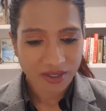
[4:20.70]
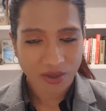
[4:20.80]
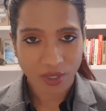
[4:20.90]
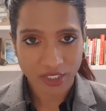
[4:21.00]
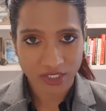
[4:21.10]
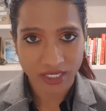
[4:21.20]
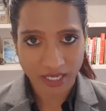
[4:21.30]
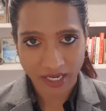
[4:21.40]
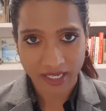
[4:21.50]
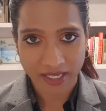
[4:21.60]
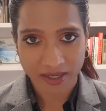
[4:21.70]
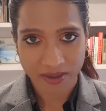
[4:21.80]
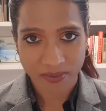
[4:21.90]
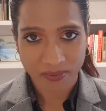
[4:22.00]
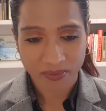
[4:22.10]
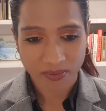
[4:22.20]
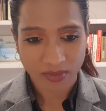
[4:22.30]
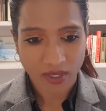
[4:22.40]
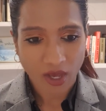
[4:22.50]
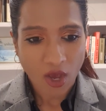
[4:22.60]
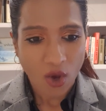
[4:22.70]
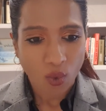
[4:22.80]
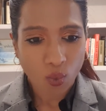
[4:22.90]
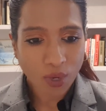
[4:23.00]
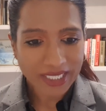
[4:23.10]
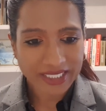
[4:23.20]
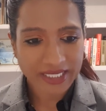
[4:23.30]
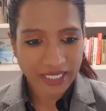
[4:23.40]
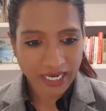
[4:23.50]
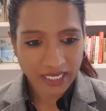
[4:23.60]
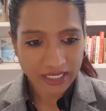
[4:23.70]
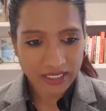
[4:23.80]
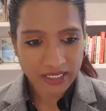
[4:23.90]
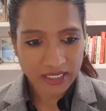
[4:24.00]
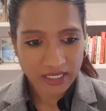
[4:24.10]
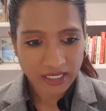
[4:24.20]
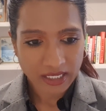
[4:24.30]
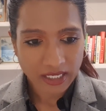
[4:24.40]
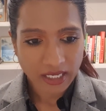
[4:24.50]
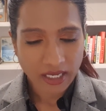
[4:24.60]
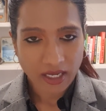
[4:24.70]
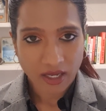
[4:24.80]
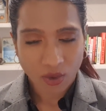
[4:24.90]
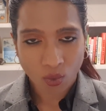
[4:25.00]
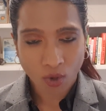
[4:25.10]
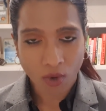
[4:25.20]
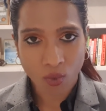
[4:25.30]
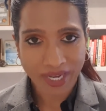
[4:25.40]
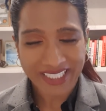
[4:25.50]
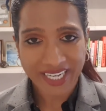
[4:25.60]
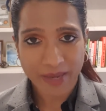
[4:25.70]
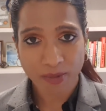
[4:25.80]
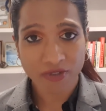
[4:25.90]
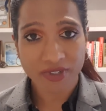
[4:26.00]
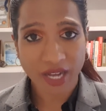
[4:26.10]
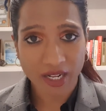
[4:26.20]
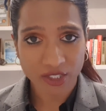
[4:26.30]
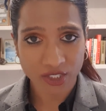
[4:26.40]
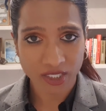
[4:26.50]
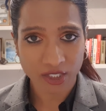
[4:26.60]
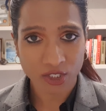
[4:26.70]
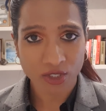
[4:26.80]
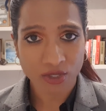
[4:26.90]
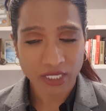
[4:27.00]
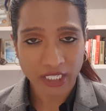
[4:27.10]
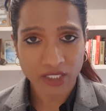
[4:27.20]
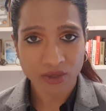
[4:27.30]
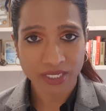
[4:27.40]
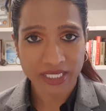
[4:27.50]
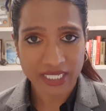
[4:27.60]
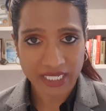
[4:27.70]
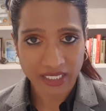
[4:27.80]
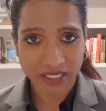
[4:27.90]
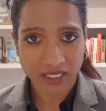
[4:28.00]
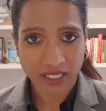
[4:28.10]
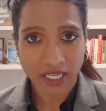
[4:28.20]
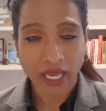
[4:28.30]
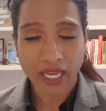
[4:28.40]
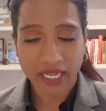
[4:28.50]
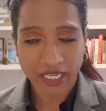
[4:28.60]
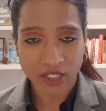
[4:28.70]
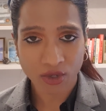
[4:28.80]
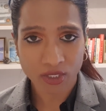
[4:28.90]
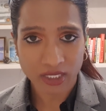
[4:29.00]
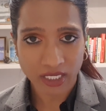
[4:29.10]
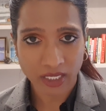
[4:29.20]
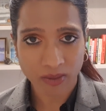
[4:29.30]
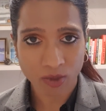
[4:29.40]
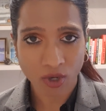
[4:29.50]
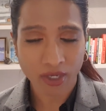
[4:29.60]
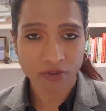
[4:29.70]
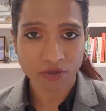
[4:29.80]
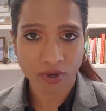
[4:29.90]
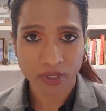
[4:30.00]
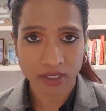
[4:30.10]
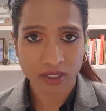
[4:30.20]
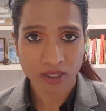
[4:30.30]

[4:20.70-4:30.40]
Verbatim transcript: Question nine, what does What type of culture do you need to instill in your team going forward?